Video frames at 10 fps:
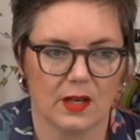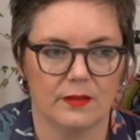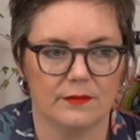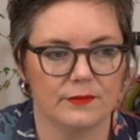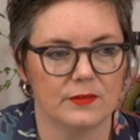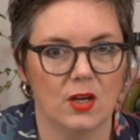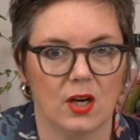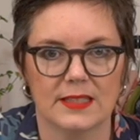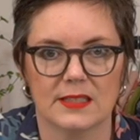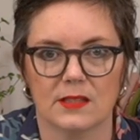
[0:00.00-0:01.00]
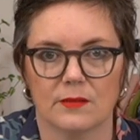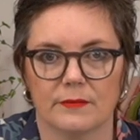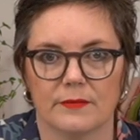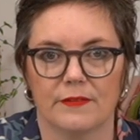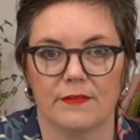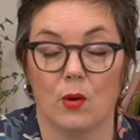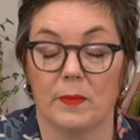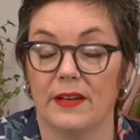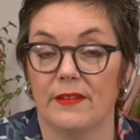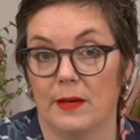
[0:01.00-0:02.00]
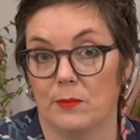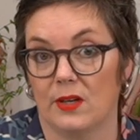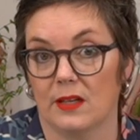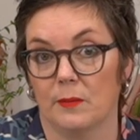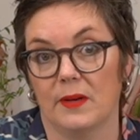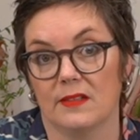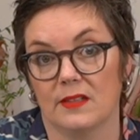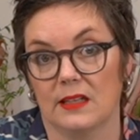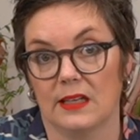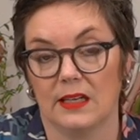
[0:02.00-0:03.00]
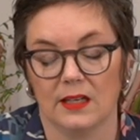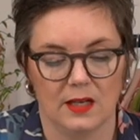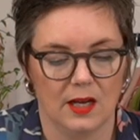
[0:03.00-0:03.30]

kind of nice floppy fabric, basically.